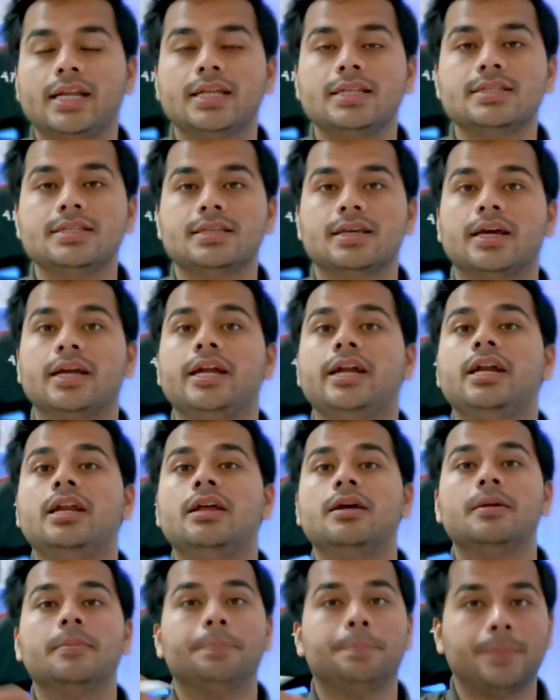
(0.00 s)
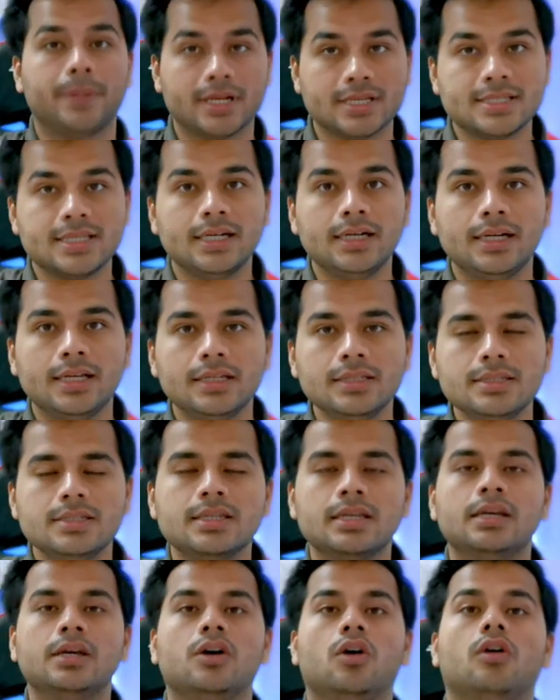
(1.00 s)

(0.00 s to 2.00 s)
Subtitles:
hand side present tense,